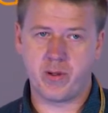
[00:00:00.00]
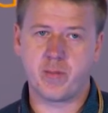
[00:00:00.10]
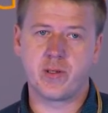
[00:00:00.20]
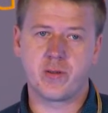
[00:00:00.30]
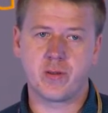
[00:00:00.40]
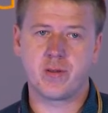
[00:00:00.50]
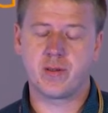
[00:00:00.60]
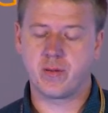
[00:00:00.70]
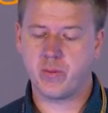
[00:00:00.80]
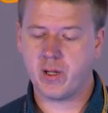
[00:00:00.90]
permissions
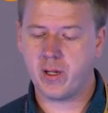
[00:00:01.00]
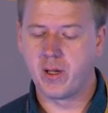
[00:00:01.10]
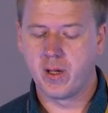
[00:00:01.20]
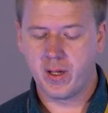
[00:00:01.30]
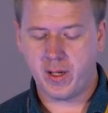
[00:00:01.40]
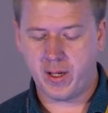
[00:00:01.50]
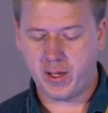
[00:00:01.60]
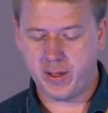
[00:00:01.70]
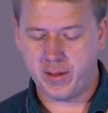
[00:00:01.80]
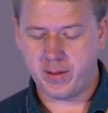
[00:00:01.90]
as well,
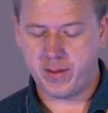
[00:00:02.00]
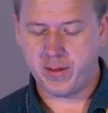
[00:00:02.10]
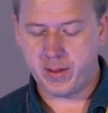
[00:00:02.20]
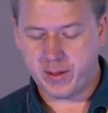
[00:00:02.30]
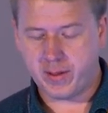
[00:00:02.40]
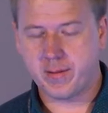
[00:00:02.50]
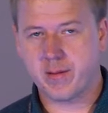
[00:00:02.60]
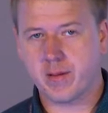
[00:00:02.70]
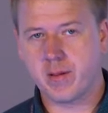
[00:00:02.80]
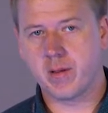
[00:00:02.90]
and it has